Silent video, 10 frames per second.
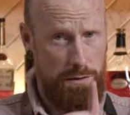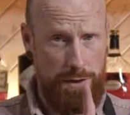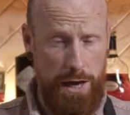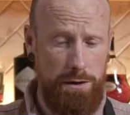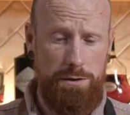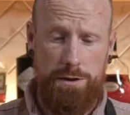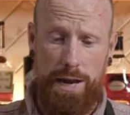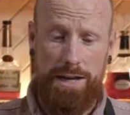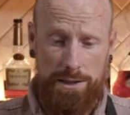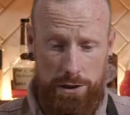Then the
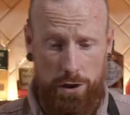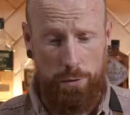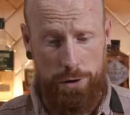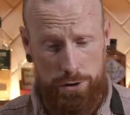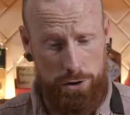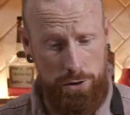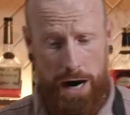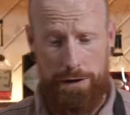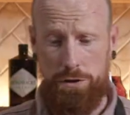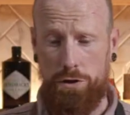next thing that you want to do
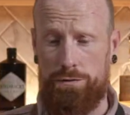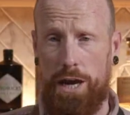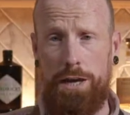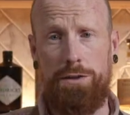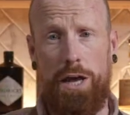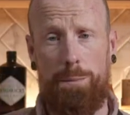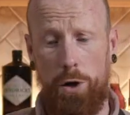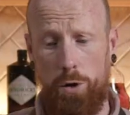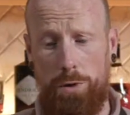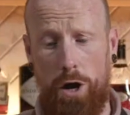after you've taken that
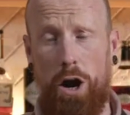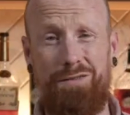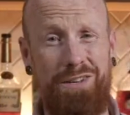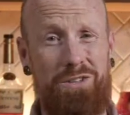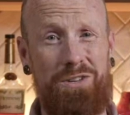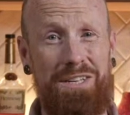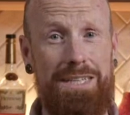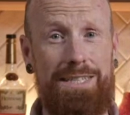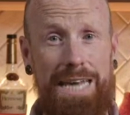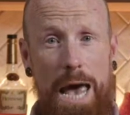bottom bit off is you need
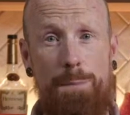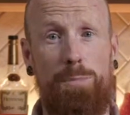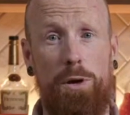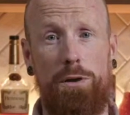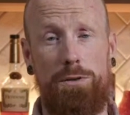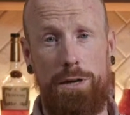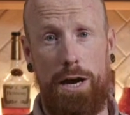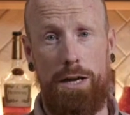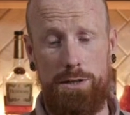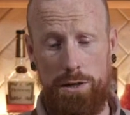to temper the
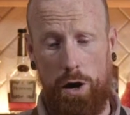ice.